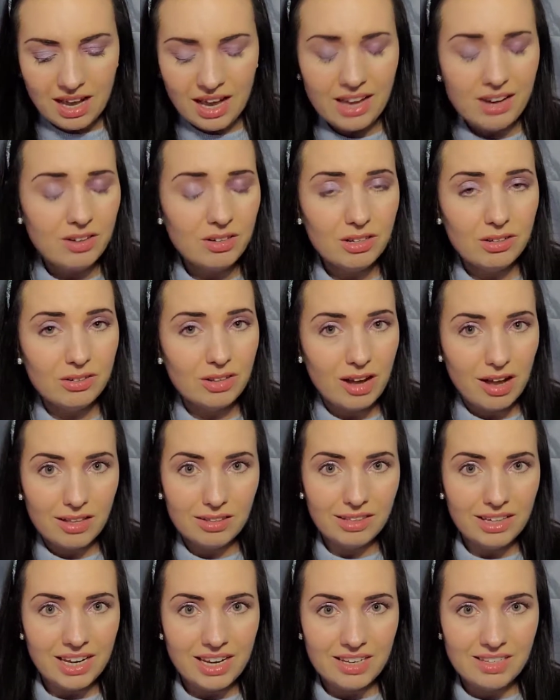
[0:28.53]
I don't know, the
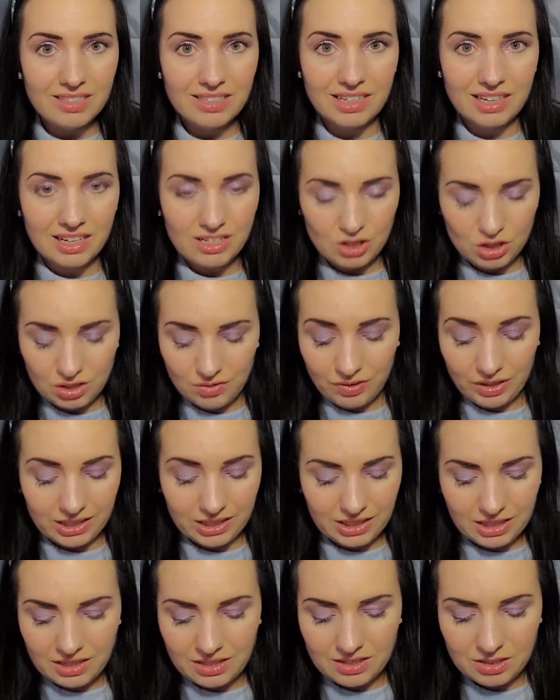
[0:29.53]
holidays, like I just feel
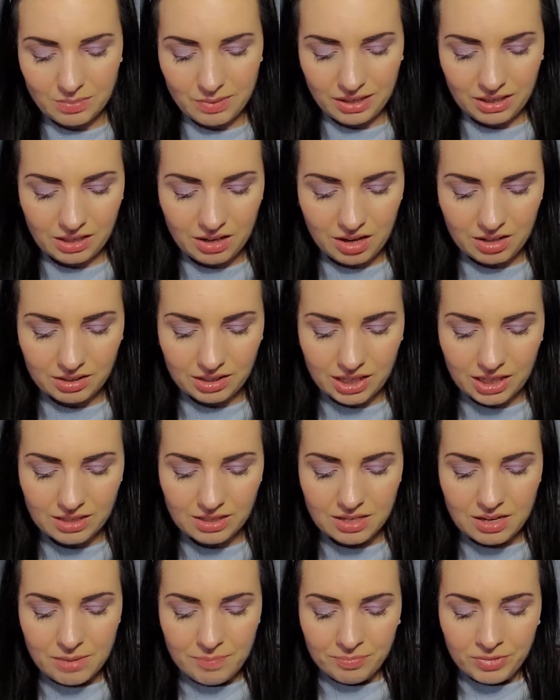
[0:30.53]
like need to smell like
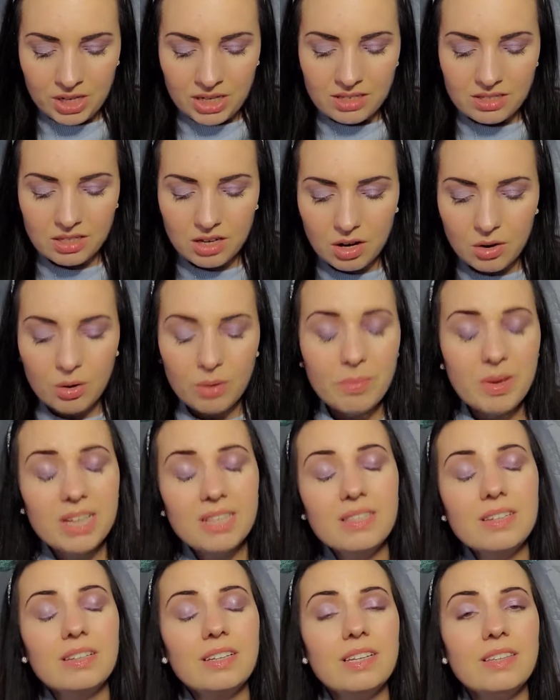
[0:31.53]
holidays. So
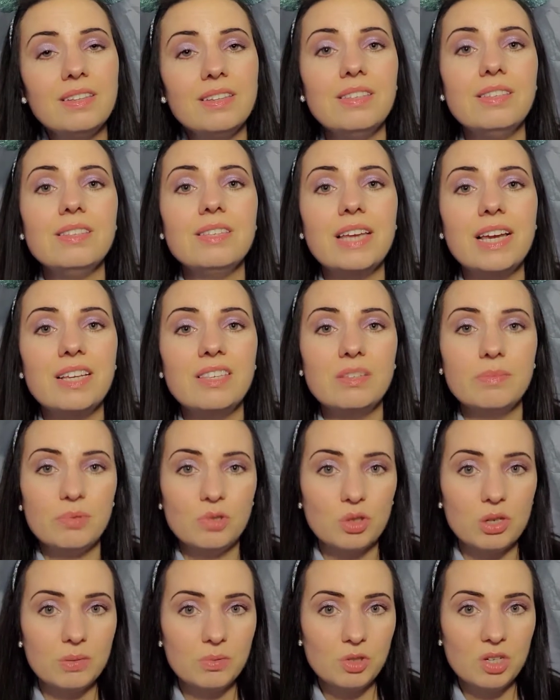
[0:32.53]
basically this is a
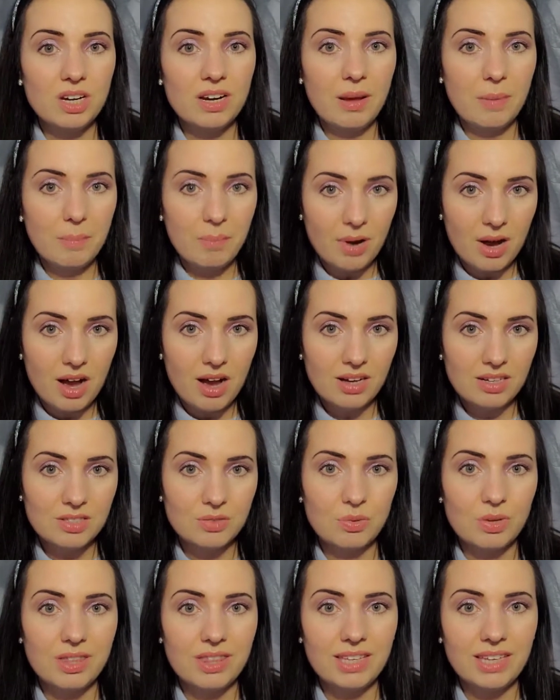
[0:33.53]
subscription
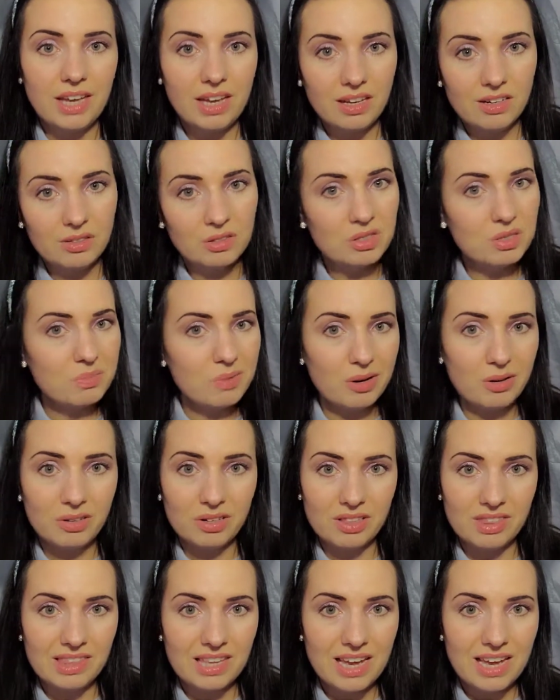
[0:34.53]
box with candle smell
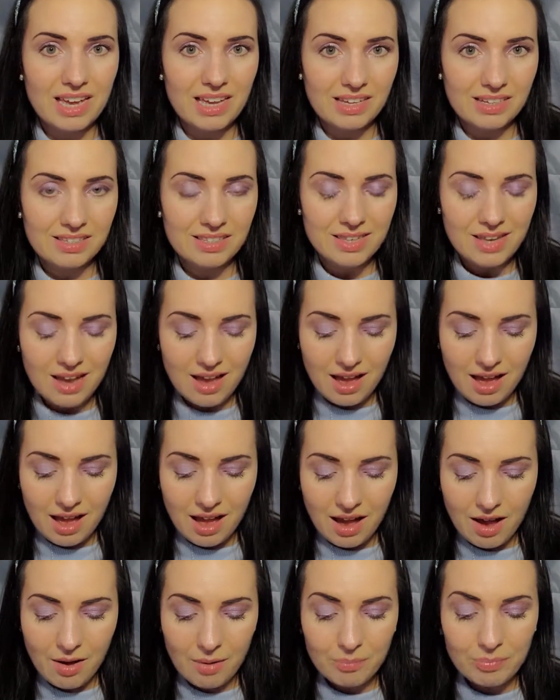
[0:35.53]
good things
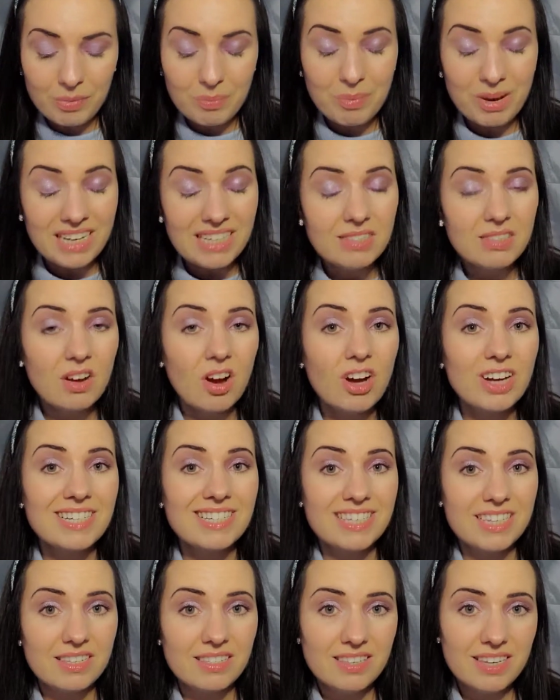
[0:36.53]
um, based
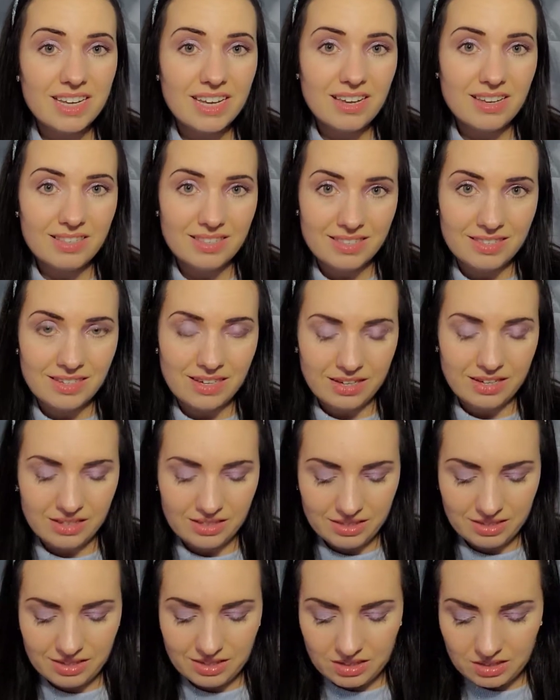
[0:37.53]
on Disney
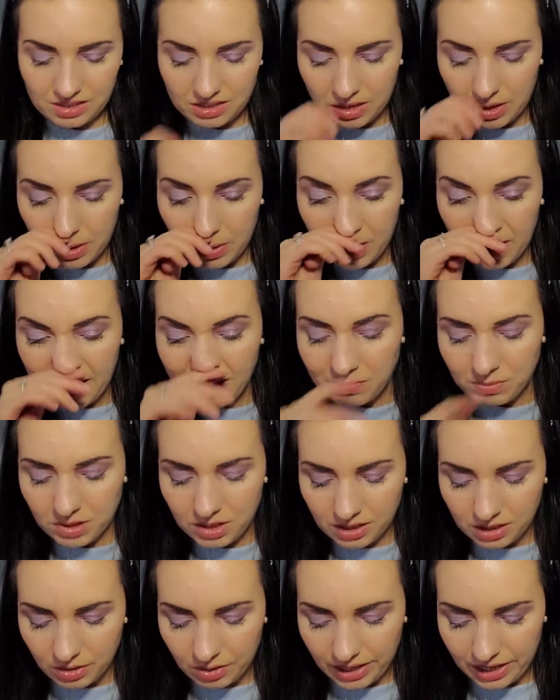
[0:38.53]
scents. So I'm going
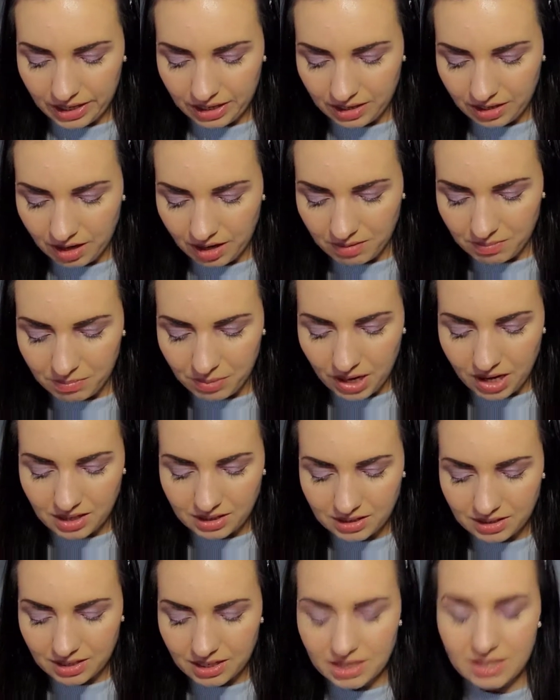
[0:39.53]
to go ahead and
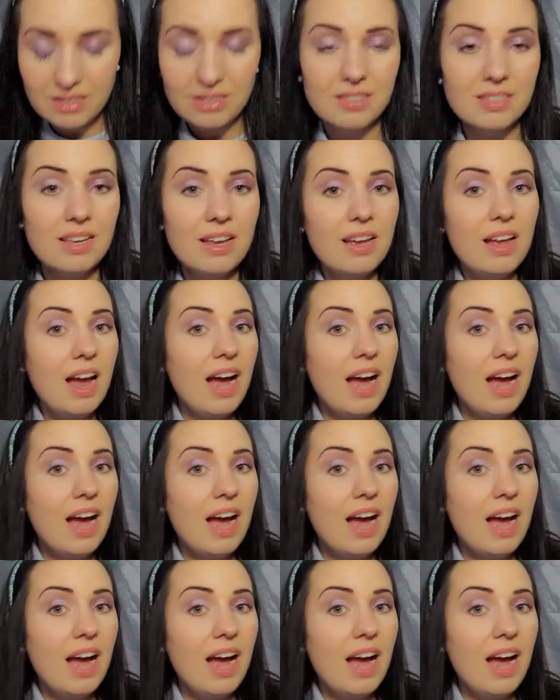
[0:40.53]
unbox this.